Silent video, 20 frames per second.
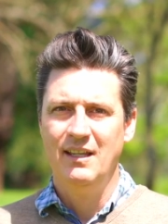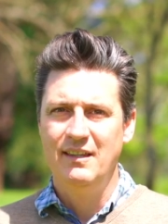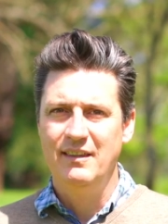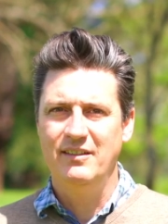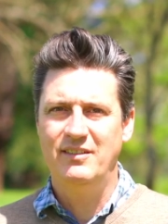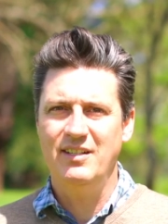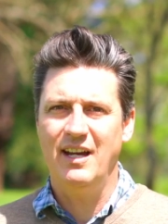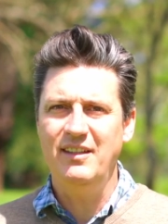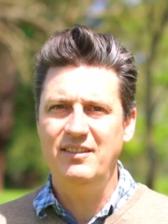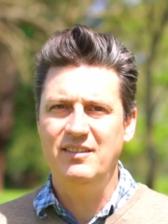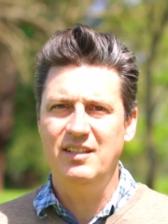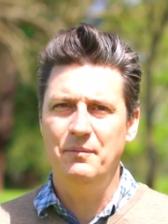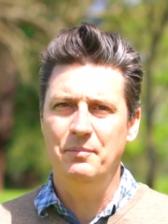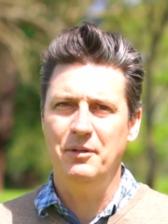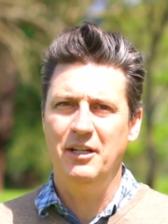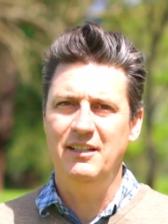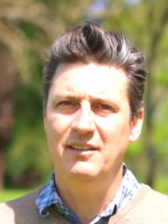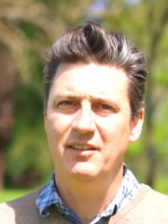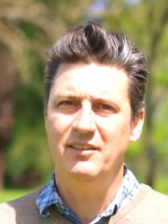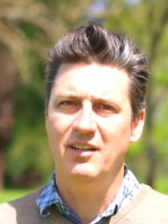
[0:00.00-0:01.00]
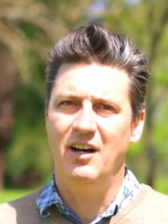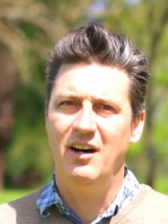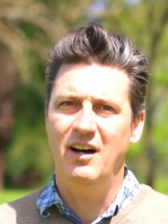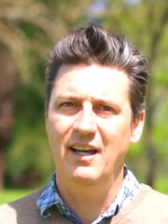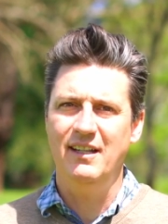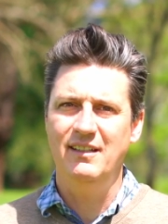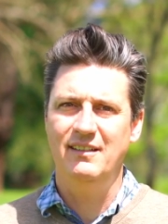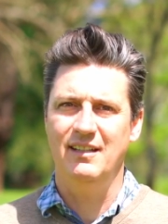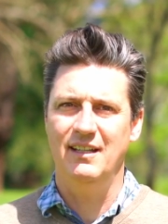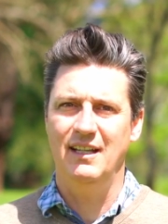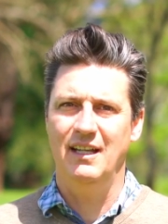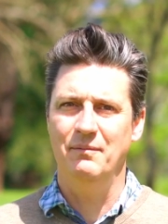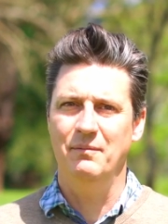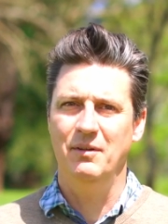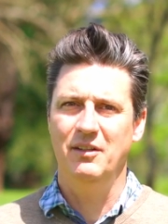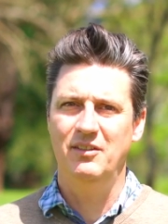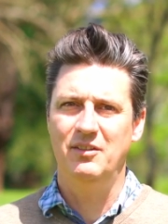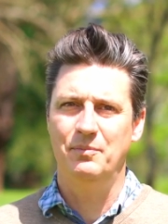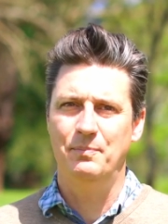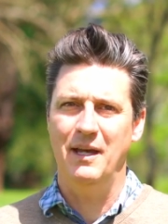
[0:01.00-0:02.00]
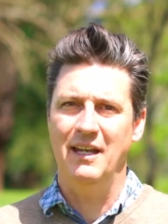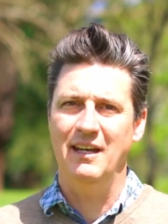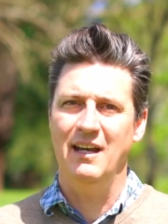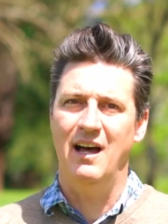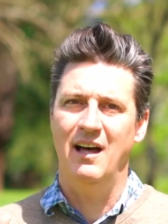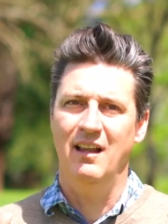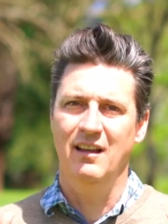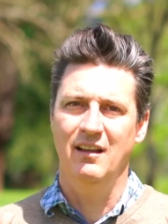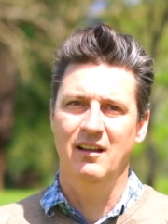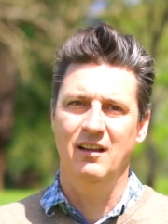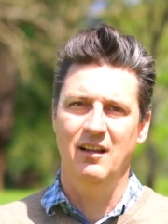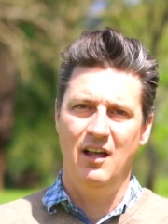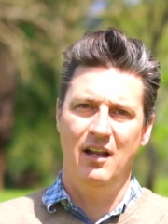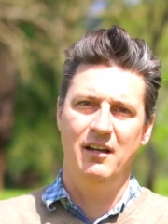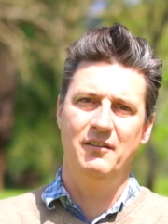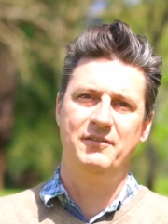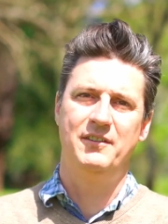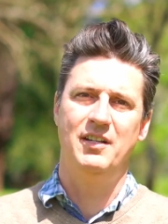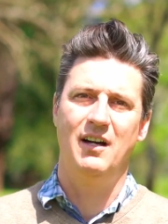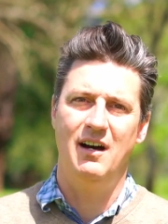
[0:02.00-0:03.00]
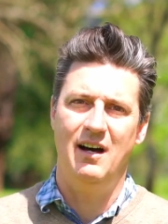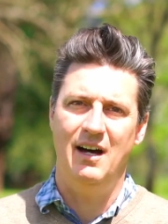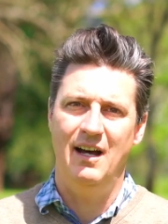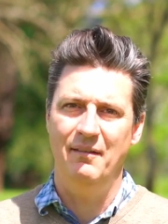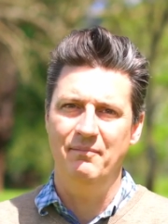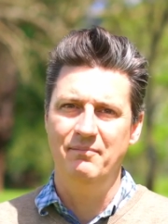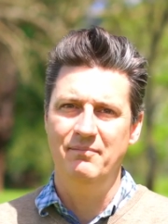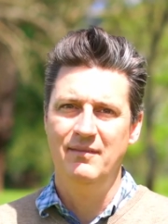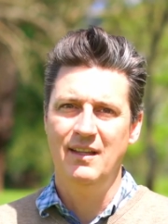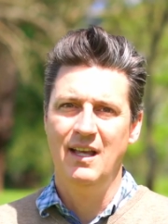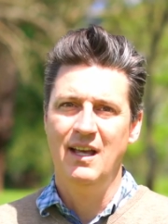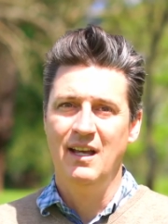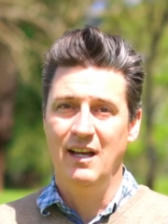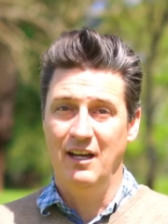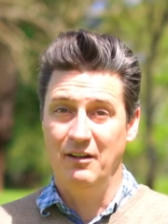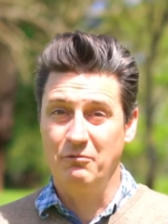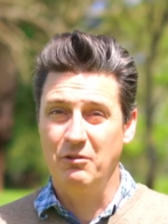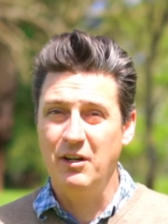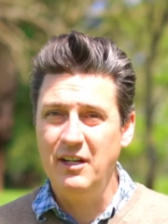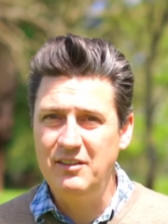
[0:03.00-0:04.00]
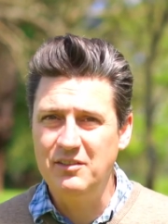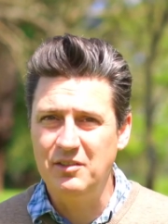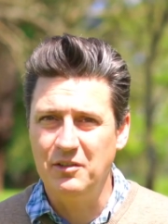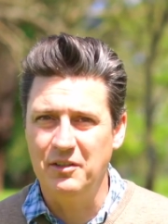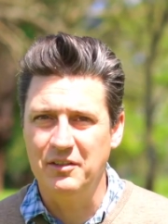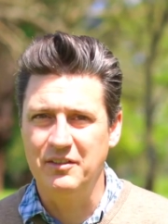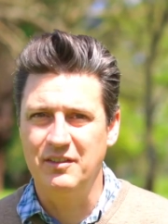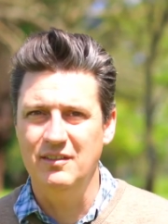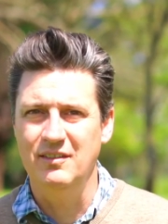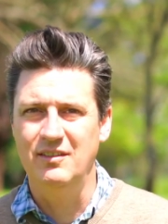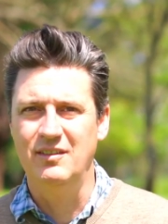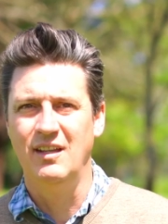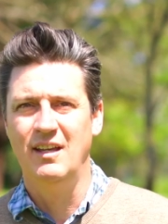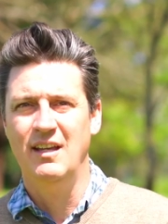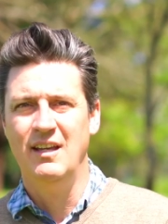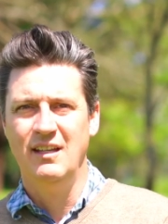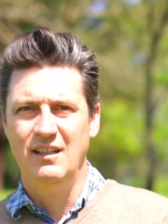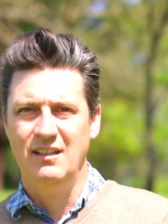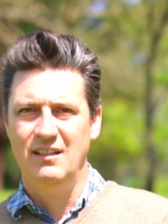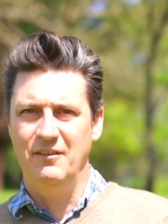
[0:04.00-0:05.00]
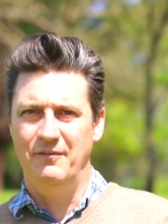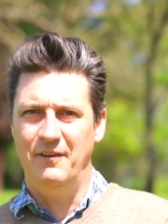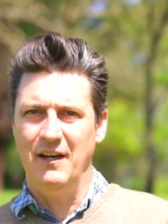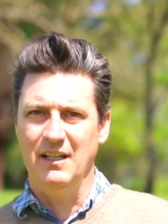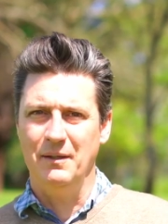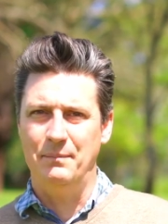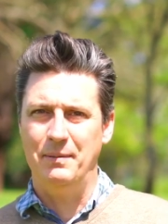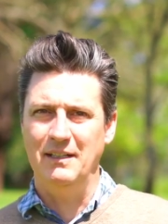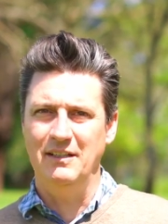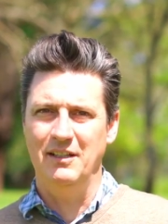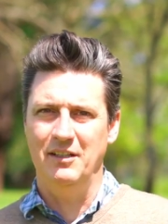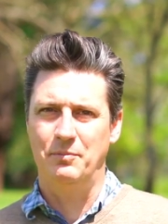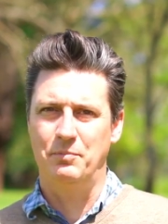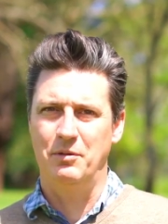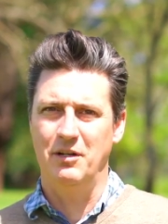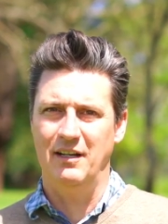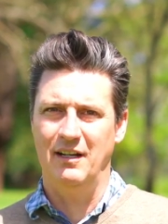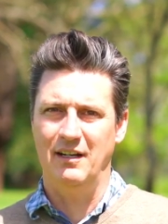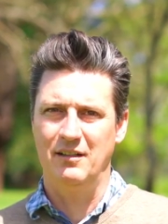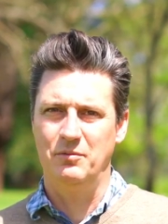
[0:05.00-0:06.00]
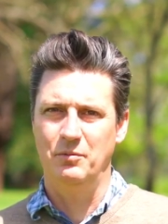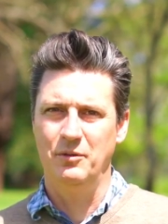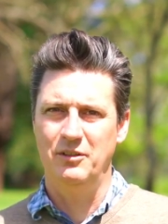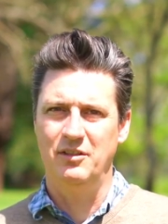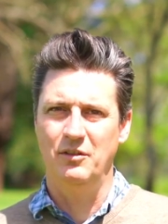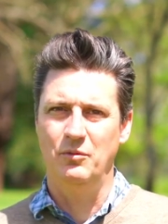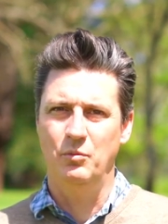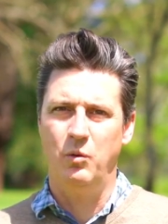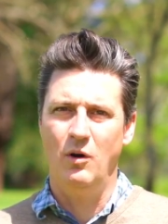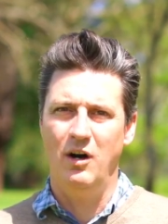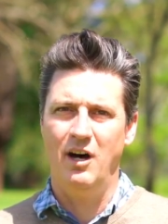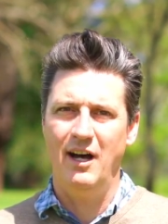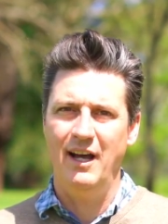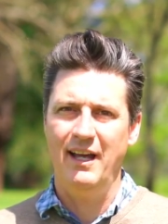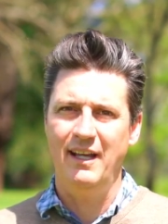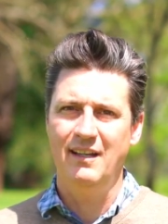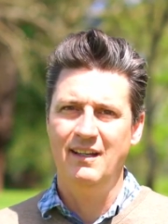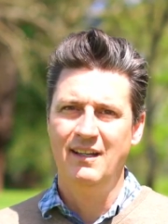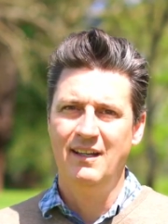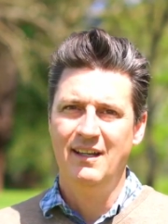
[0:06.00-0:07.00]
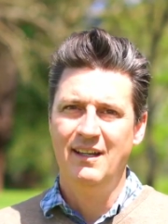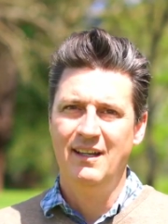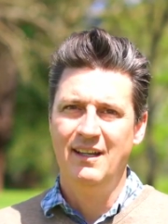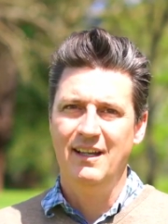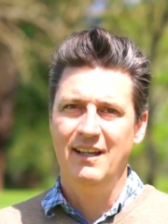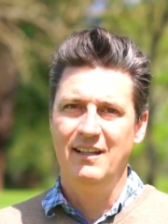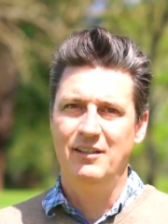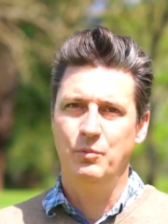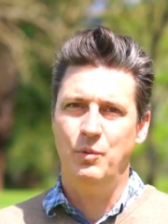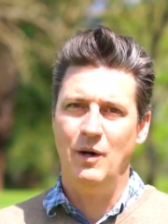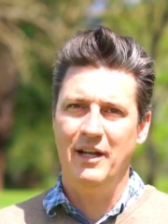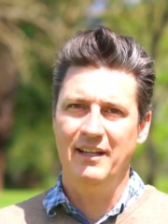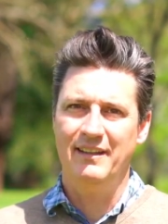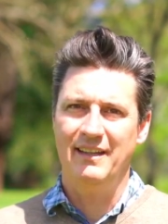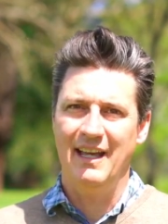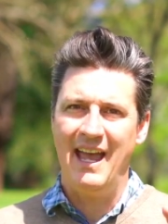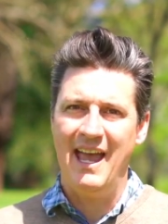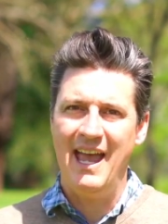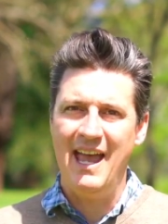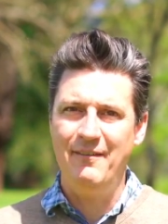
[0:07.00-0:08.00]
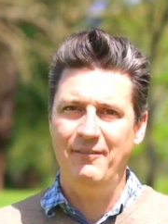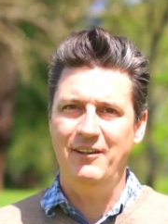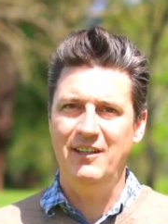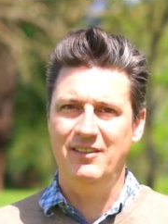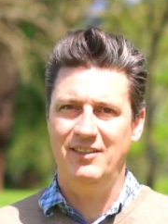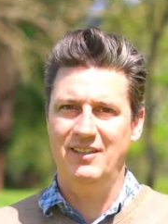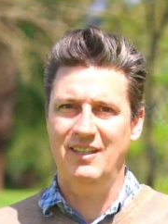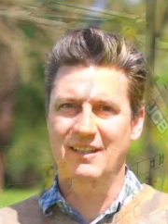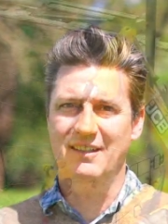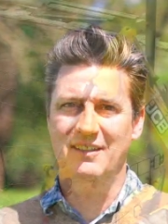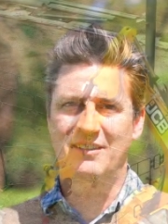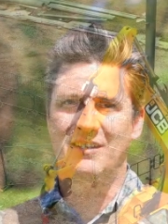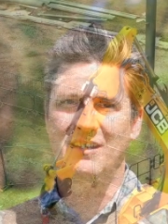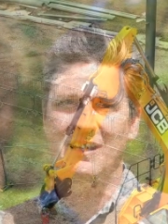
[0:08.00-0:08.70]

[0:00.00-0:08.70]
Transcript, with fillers: The JCB design team has spent a lot of time and resources developing this product, which is why it's one of the heaviest in its